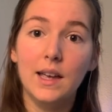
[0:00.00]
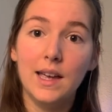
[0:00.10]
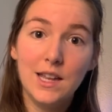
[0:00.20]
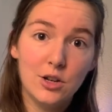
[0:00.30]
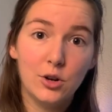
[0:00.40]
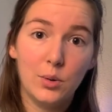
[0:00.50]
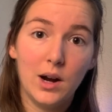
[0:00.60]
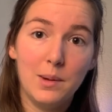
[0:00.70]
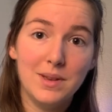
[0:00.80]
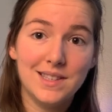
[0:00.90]
in your
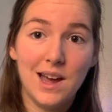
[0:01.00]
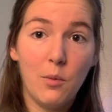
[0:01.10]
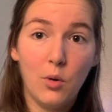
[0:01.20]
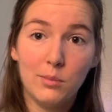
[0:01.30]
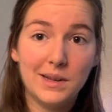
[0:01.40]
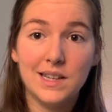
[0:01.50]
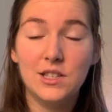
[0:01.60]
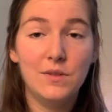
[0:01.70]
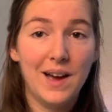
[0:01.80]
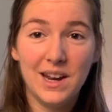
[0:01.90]
aquarium is now warm because
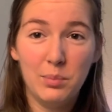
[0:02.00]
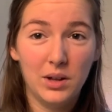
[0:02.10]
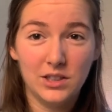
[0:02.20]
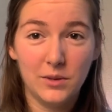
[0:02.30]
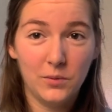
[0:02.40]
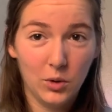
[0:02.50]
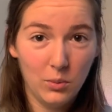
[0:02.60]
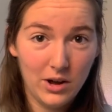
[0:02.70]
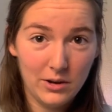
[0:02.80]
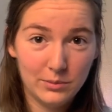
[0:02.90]
you've had it plugged up for a
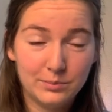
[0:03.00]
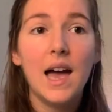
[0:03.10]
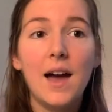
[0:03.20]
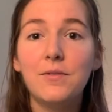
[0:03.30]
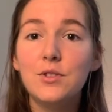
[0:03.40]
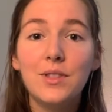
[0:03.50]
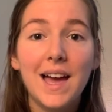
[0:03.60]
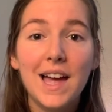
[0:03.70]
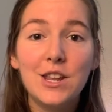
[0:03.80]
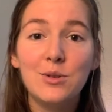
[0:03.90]
while. After
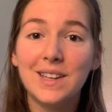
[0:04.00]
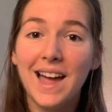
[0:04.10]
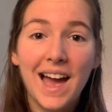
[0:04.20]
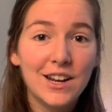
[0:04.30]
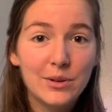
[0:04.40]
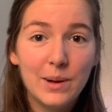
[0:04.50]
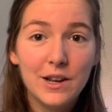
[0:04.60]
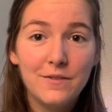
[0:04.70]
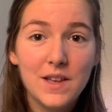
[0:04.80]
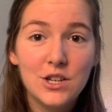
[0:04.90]
that, you can add your Betta
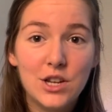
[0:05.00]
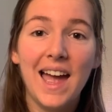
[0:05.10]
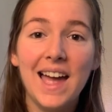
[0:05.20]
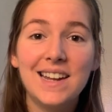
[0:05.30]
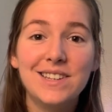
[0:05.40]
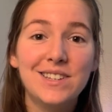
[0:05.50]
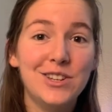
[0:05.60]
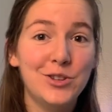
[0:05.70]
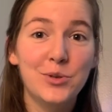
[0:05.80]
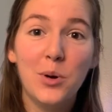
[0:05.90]
fish and
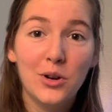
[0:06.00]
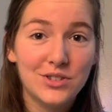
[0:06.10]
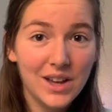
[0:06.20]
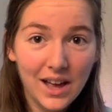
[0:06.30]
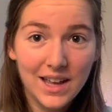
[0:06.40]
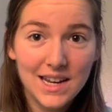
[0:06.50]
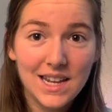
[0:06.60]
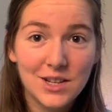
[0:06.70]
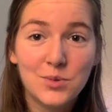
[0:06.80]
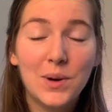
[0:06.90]
you are done. It
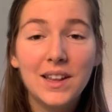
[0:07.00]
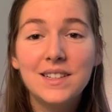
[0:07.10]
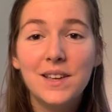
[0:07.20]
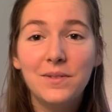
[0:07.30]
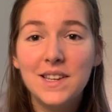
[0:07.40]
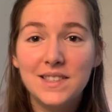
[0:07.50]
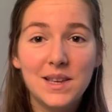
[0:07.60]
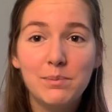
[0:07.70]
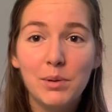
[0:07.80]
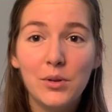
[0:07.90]
is relatively
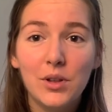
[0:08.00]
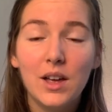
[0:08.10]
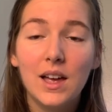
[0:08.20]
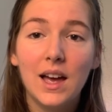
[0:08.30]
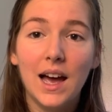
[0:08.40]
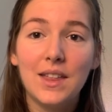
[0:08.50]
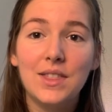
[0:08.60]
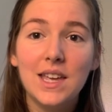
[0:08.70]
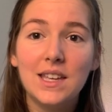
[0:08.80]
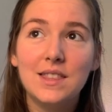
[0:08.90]
simple. I
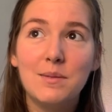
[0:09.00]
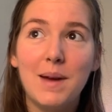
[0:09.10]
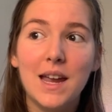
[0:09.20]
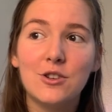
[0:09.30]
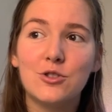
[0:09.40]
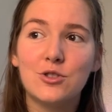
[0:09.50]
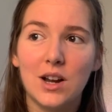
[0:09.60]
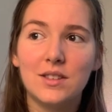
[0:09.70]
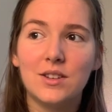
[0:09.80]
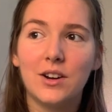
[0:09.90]
think the main
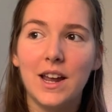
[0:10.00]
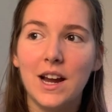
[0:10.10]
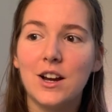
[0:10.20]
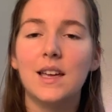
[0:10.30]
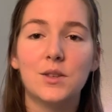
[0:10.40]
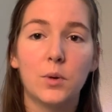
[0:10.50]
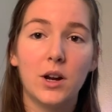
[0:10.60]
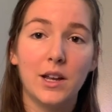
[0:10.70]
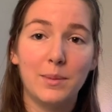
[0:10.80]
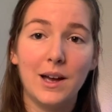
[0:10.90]
stressor here is
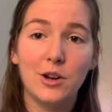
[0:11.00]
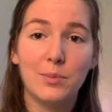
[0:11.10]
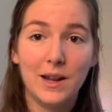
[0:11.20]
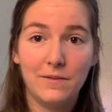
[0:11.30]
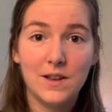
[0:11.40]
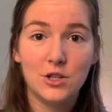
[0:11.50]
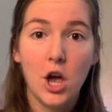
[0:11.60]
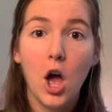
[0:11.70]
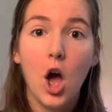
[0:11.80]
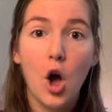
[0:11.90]
worrying about your Betta fish,
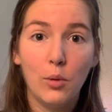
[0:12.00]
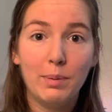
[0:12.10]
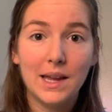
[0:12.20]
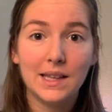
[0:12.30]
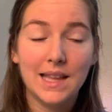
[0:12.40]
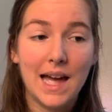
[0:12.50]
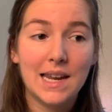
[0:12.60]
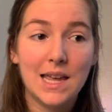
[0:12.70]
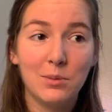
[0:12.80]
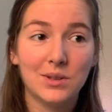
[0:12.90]
hoping that
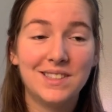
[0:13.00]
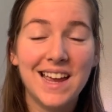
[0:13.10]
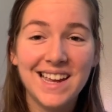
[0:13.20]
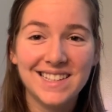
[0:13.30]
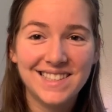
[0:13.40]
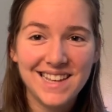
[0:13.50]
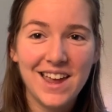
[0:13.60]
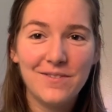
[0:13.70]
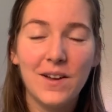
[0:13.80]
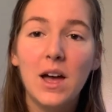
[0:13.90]
he will stay
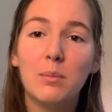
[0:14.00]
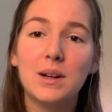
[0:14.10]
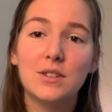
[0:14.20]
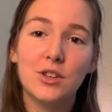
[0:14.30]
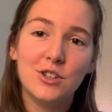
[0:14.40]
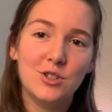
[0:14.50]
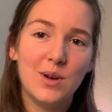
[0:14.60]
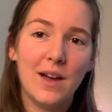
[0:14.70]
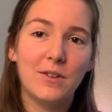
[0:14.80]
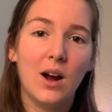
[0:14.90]
safe. But as long as you
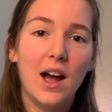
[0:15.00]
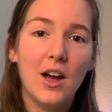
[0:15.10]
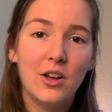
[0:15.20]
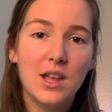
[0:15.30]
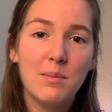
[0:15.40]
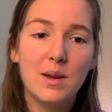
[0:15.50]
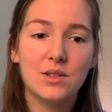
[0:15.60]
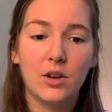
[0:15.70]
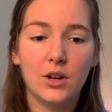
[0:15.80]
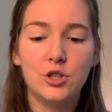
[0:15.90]
have your eye on him, as
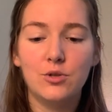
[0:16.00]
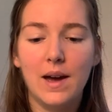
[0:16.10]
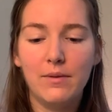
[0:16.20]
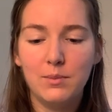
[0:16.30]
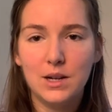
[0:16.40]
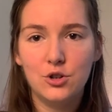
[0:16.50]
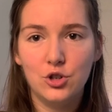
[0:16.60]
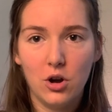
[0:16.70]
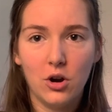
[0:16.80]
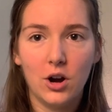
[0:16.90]
long as you have him in a
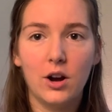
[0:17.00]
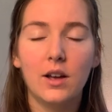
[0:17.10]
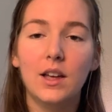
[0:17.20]
jar,